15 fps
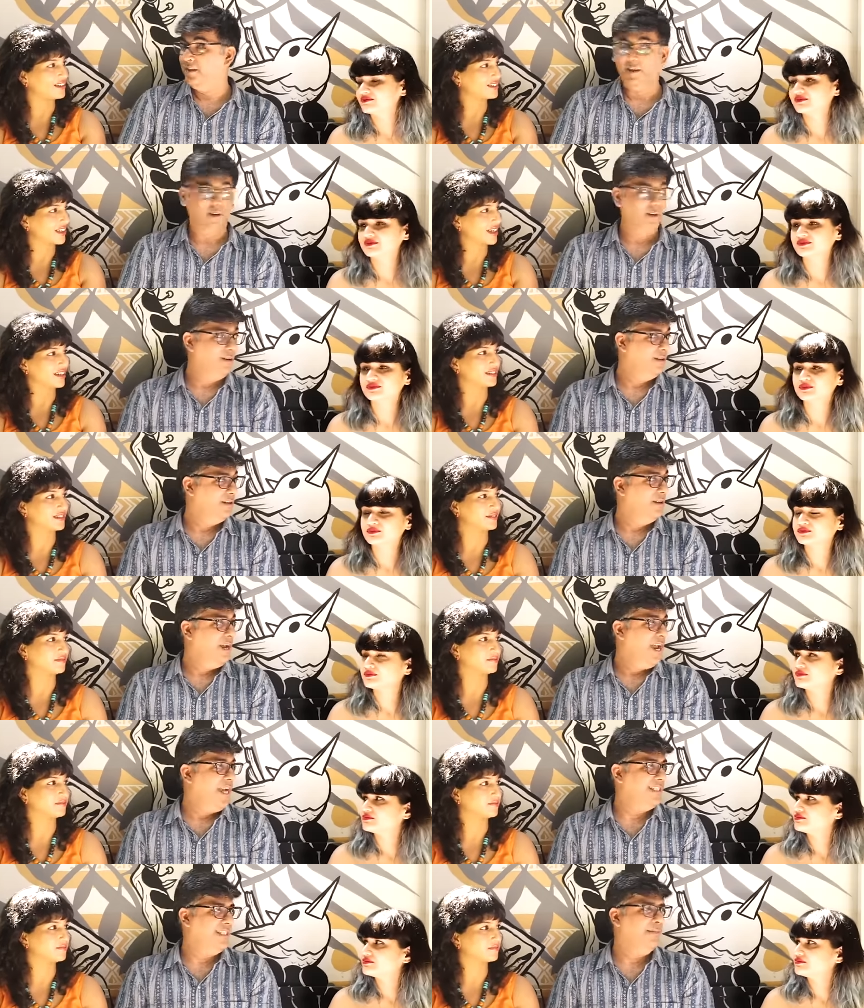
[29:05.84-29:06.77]
Speaker 1: Tagore, yeah.
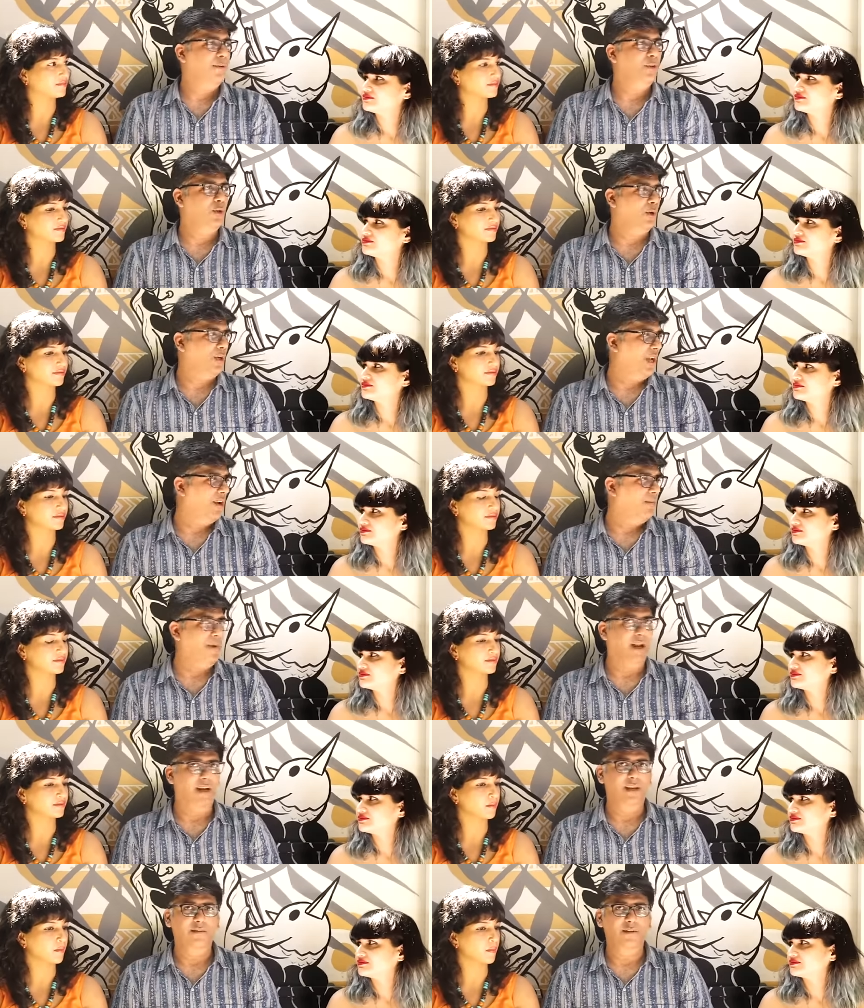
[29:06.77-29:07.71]
except for Choker
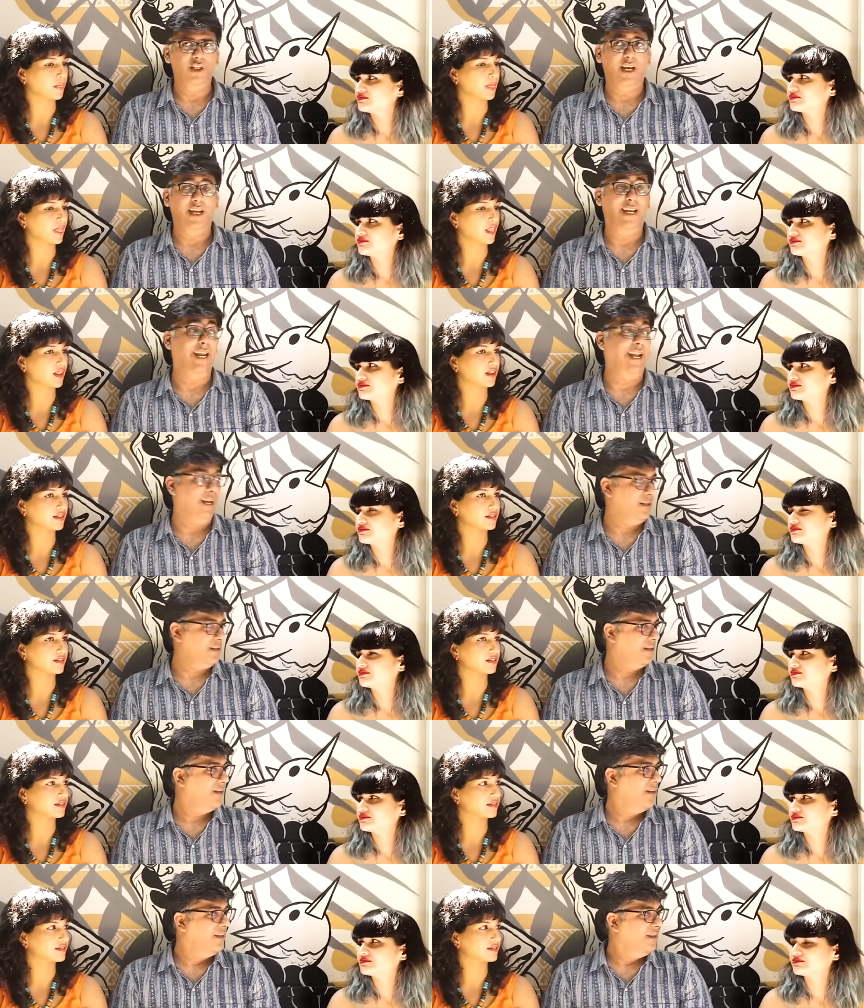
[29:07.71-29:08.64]
Bali, which I hate.
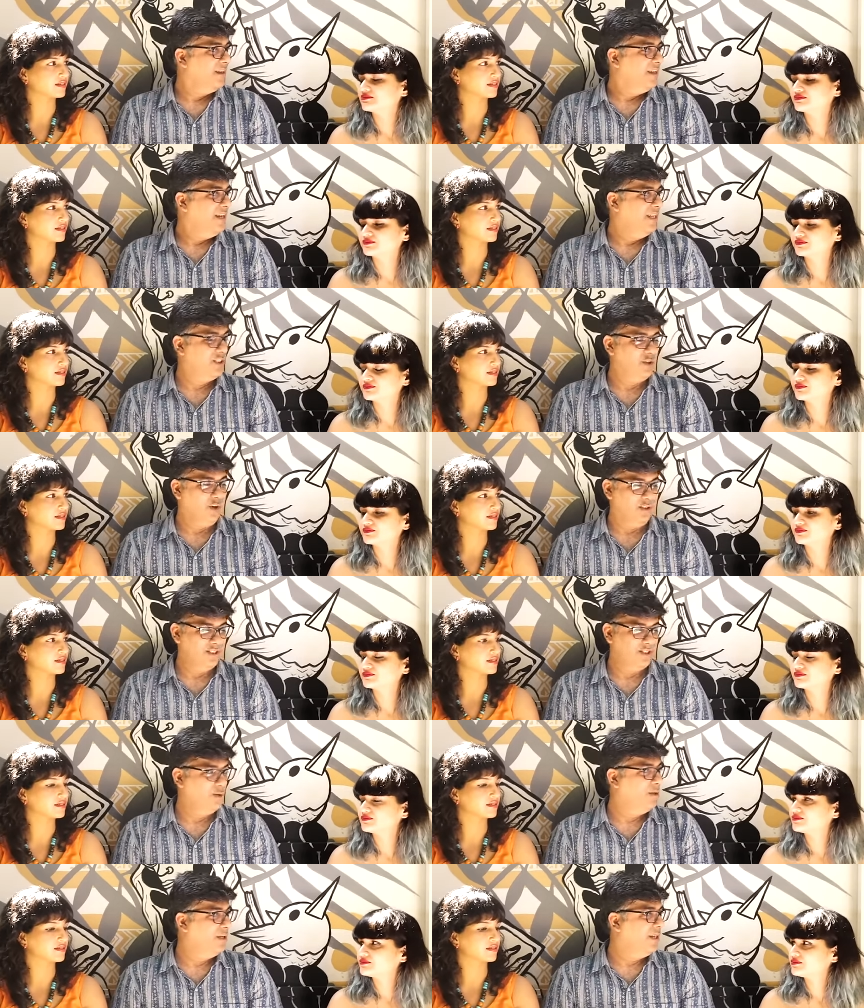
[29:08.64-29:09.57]
Mm. His short
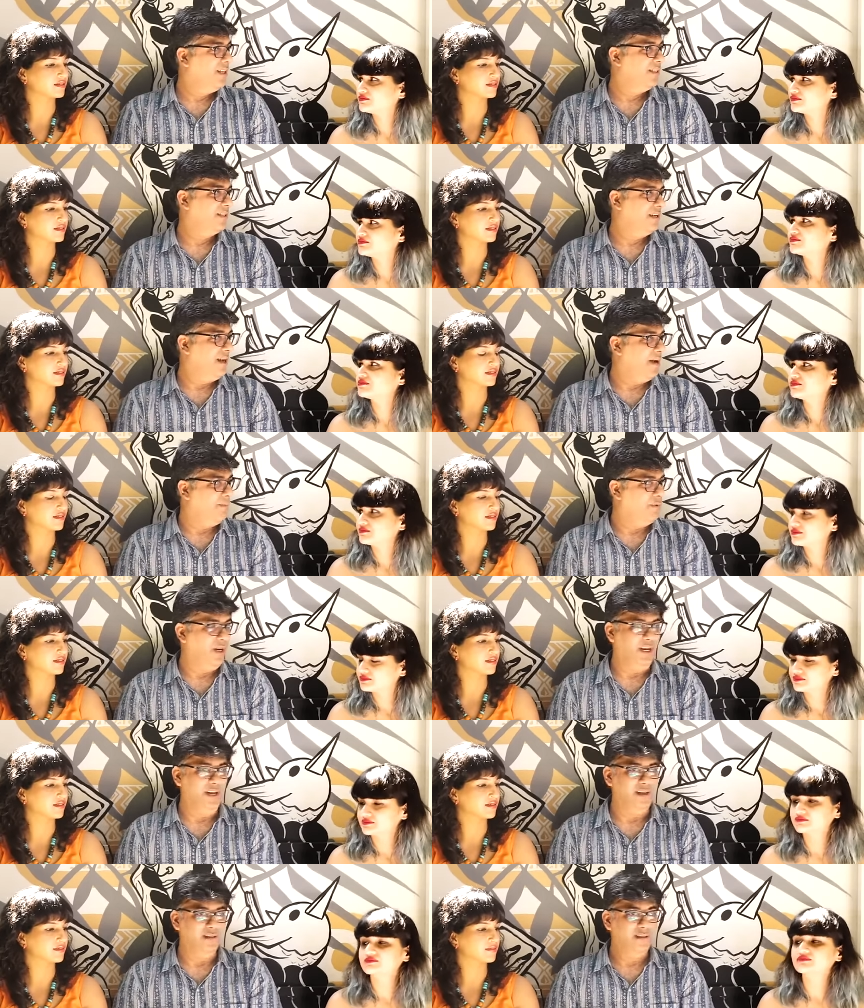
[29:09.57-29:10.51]
stories are
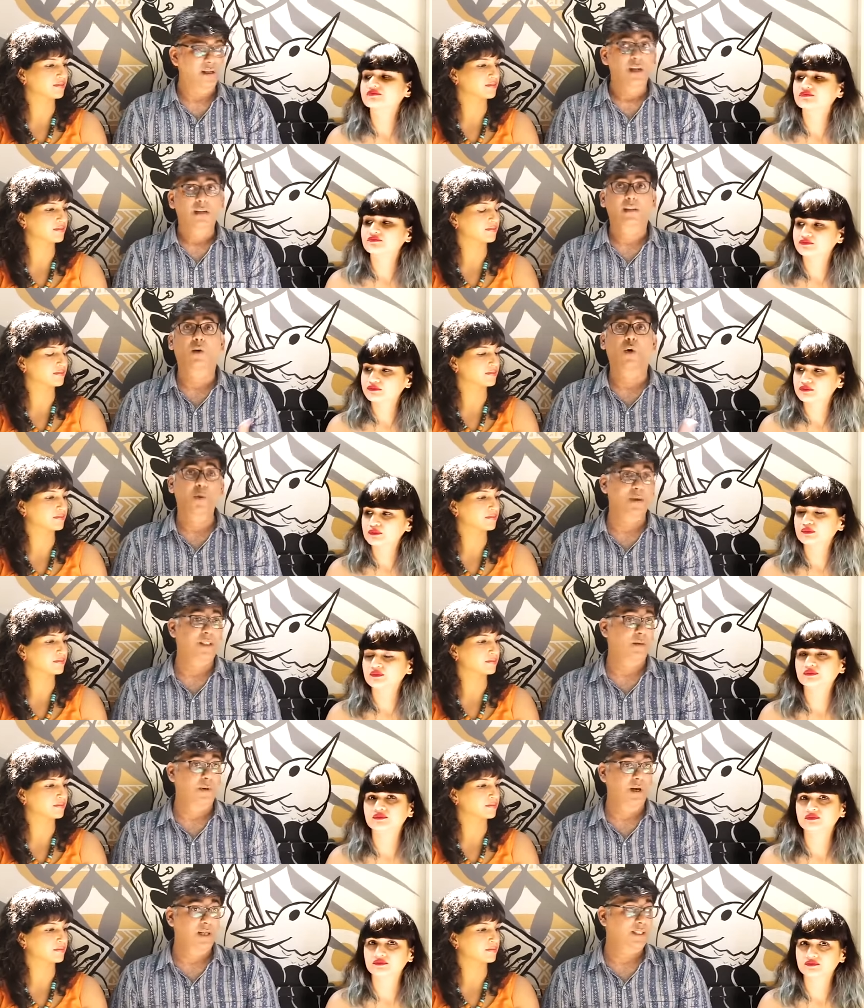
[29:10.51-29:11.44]
brilliant. The Home and the
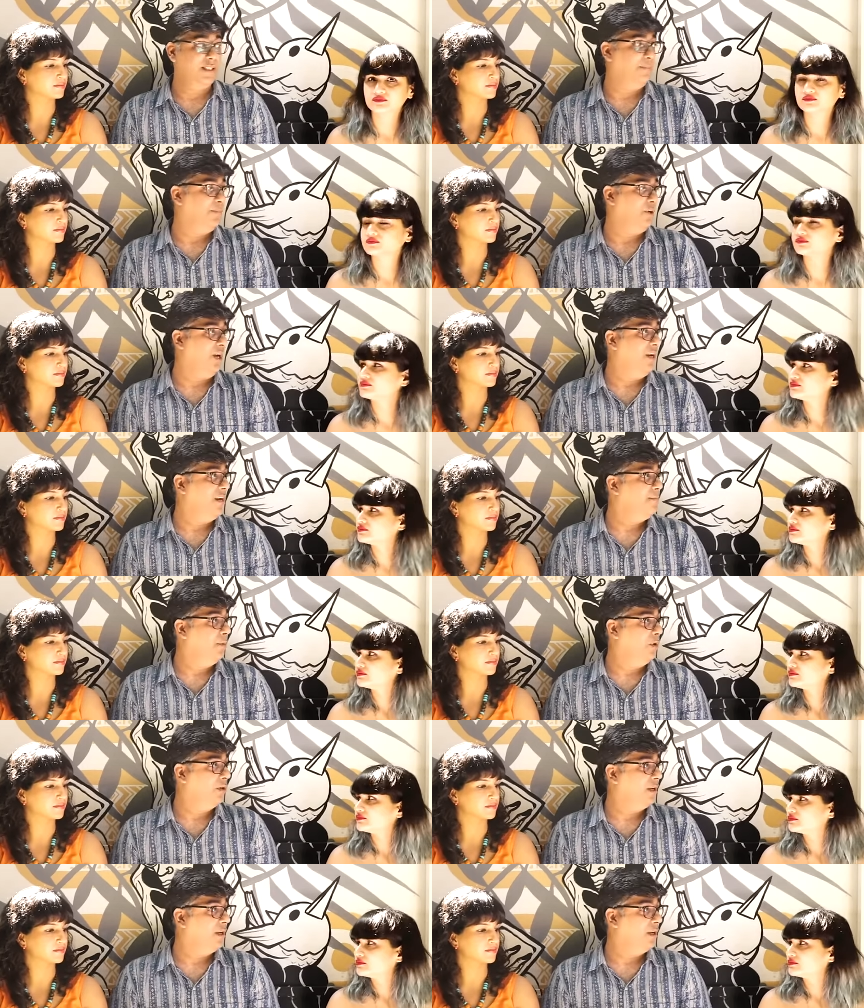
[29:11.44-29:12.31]
World is a brilliant book,